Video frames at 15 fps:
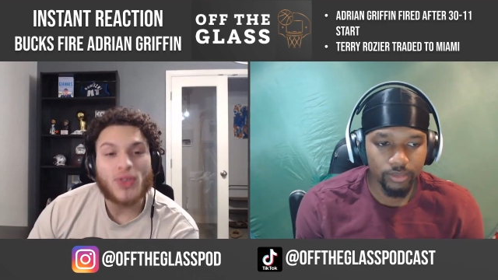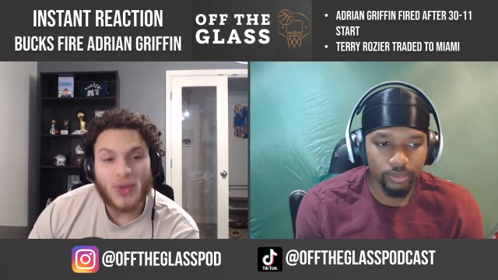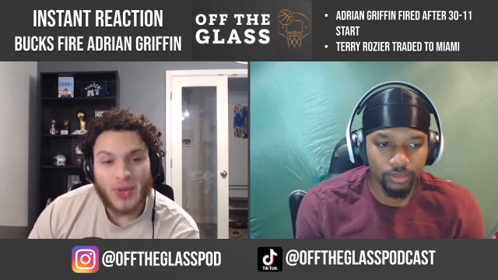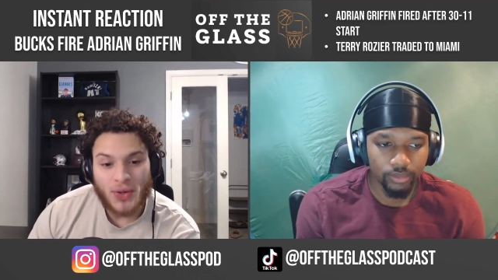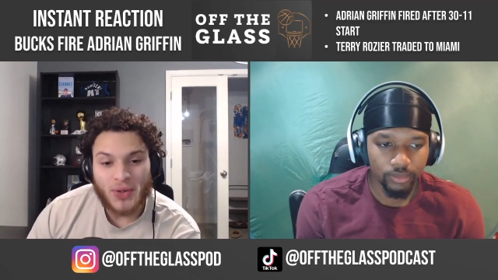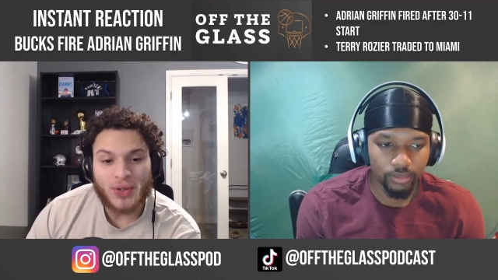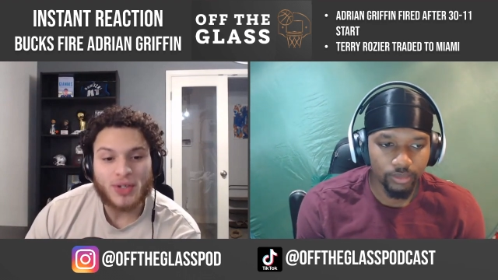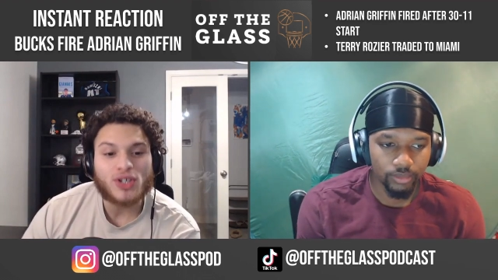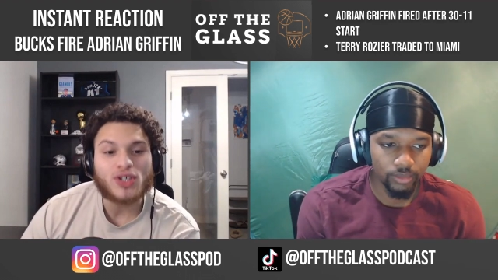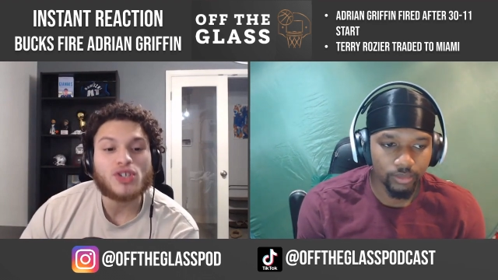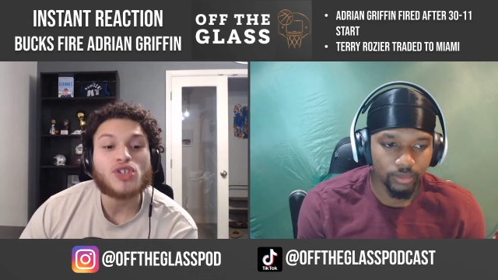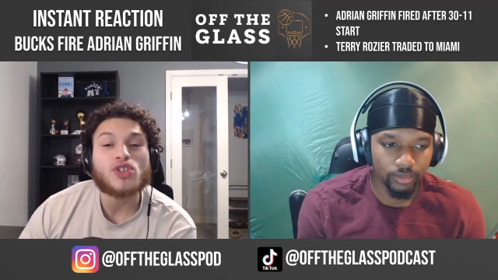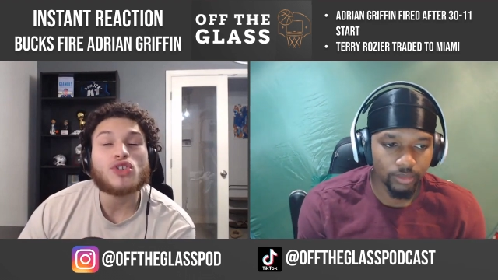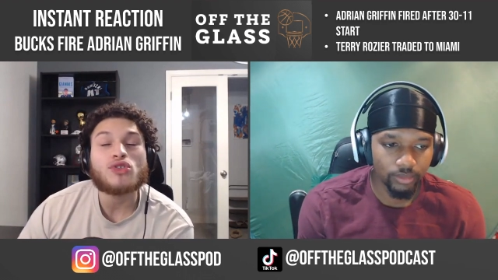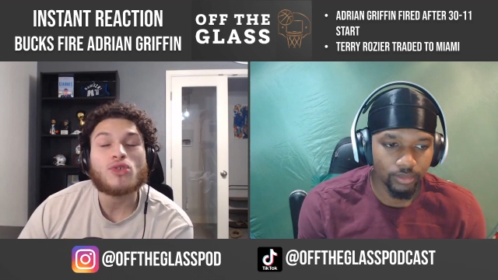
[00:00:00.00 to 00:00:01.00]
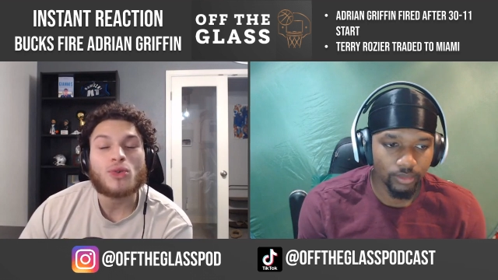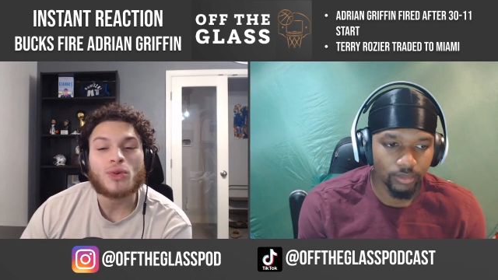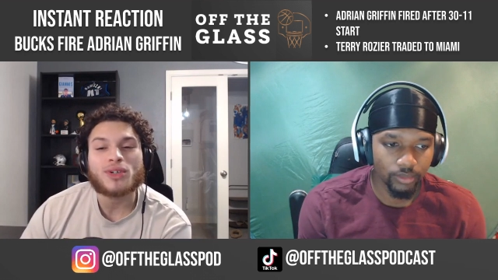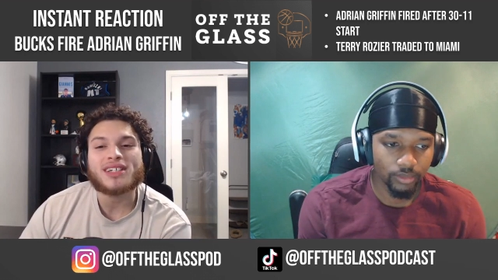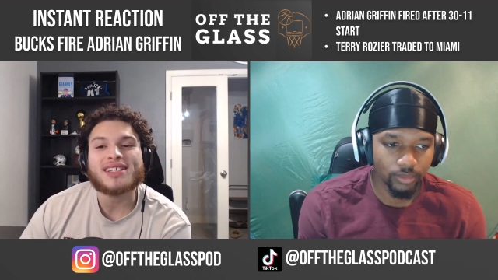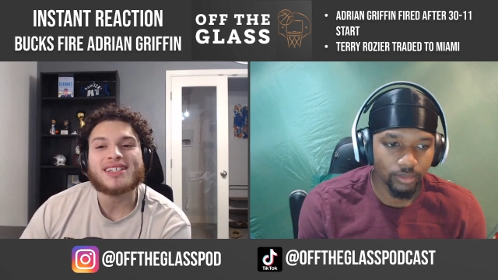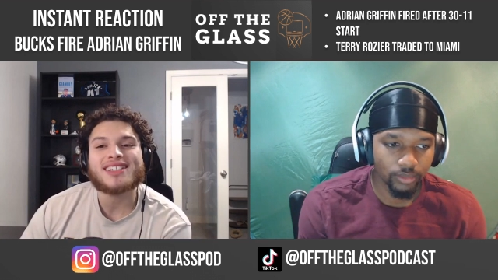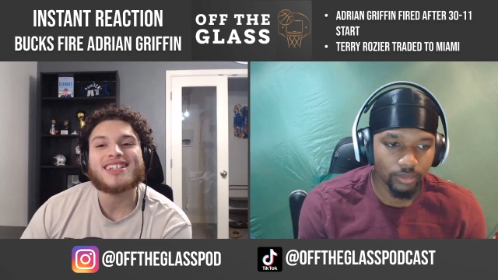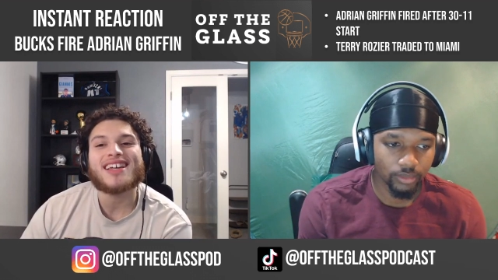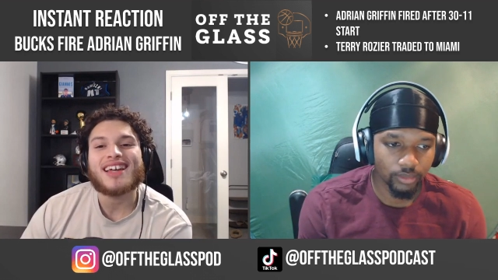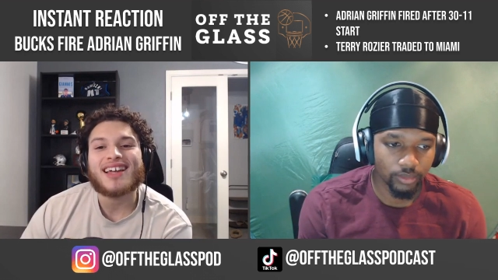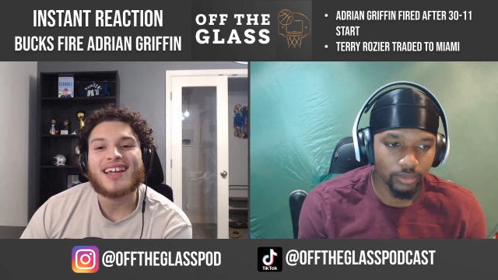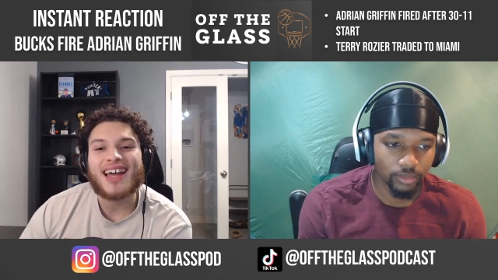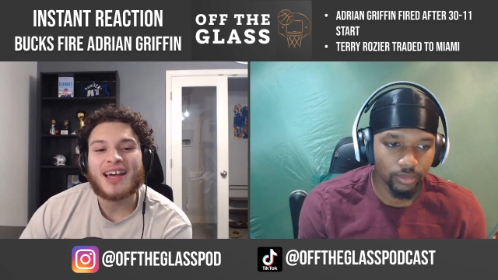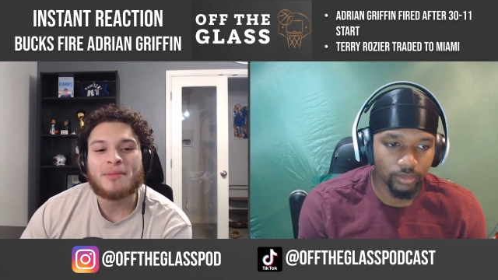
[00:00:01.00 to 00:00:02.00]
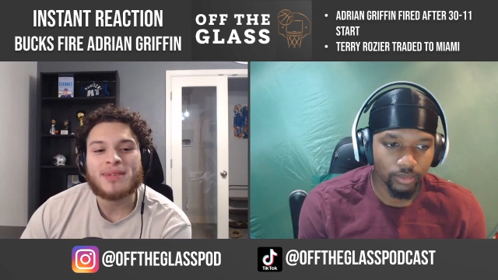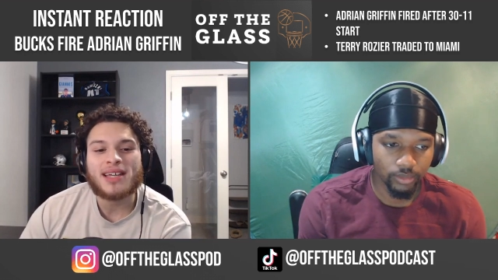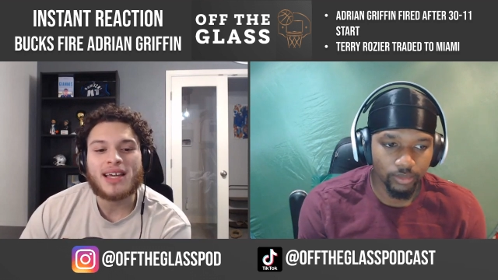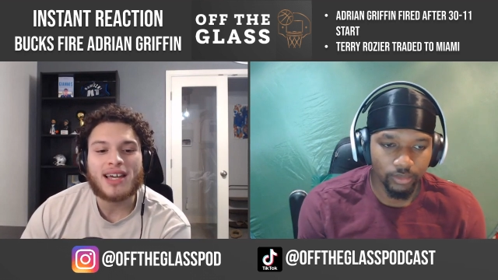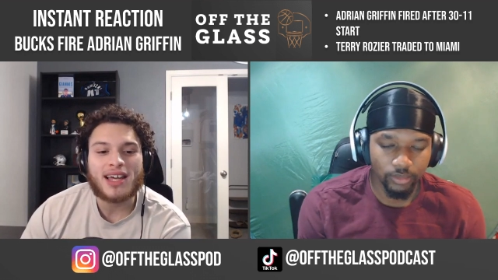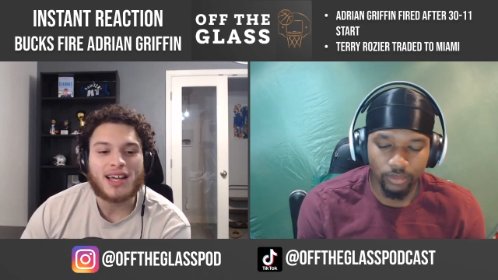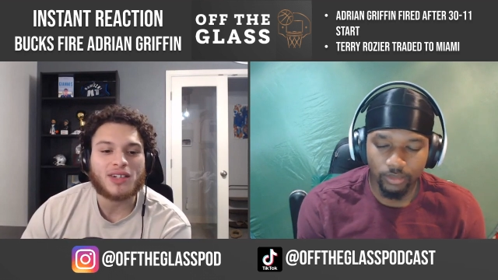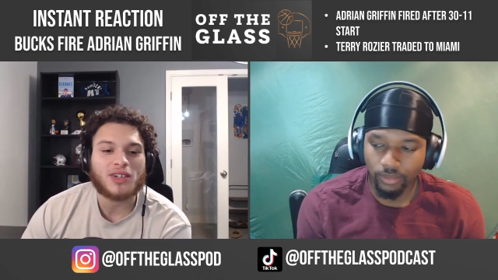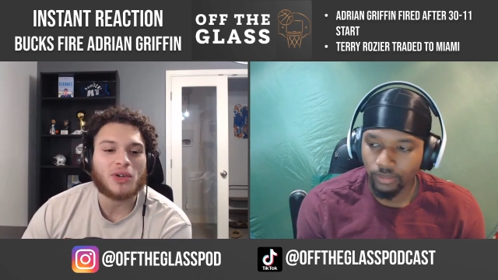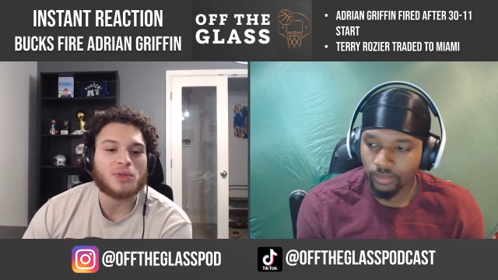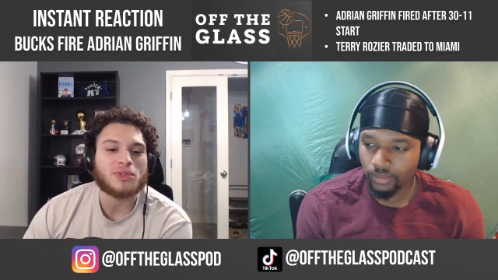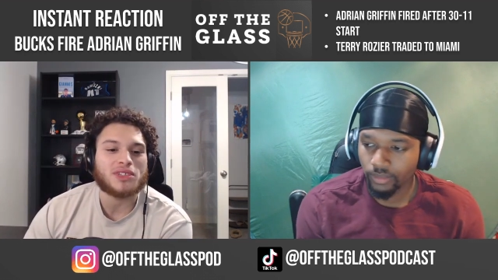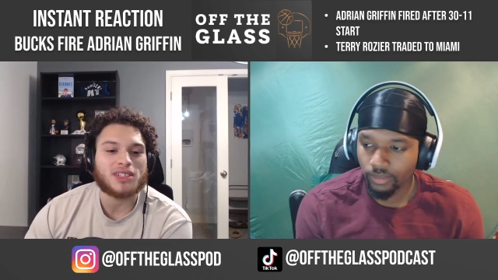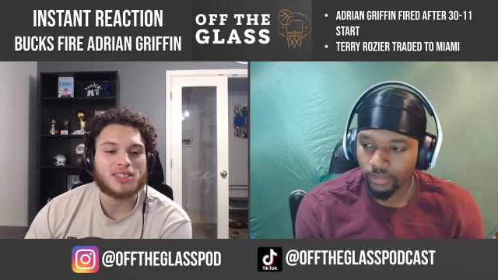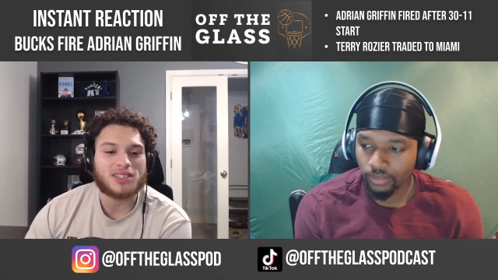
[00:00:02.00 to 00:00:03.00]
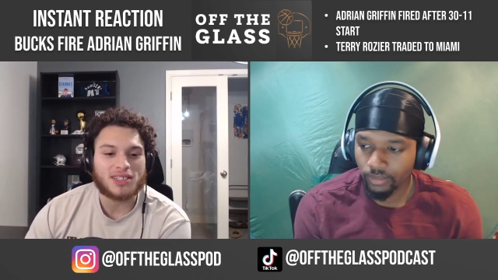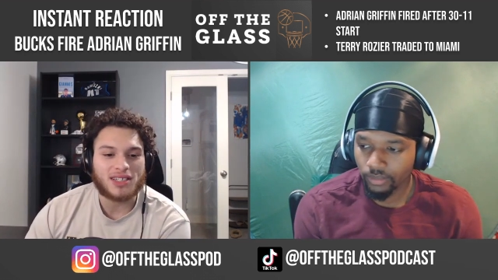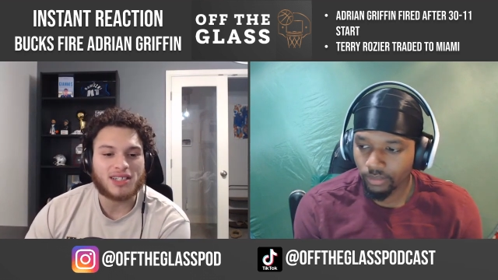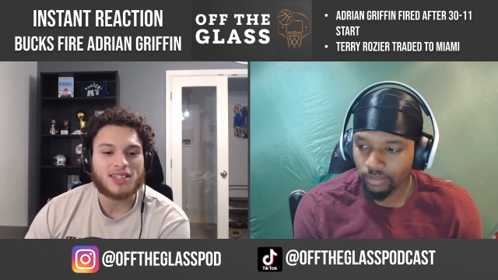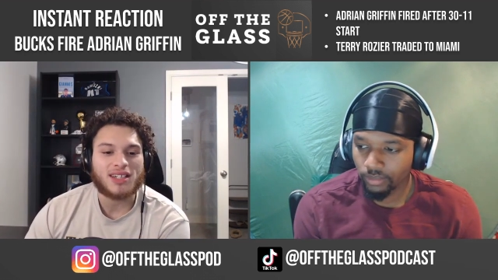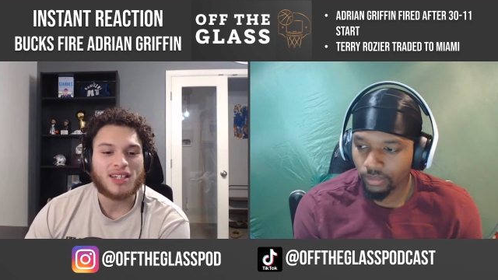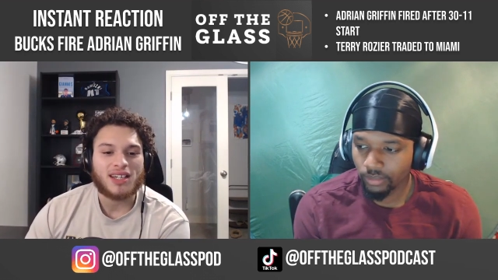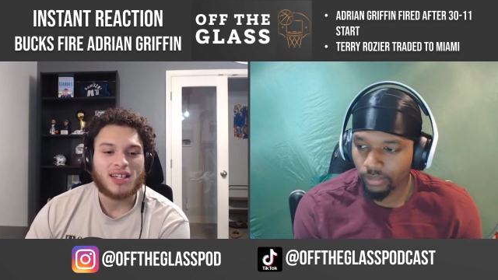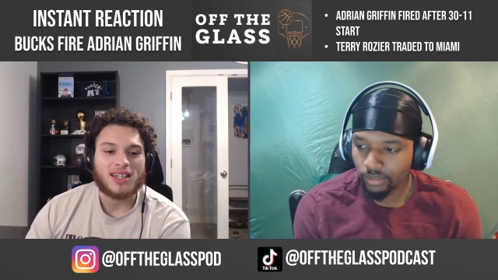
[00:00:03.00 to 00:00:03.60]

Speaker 1: third shortest NBA head coaching stint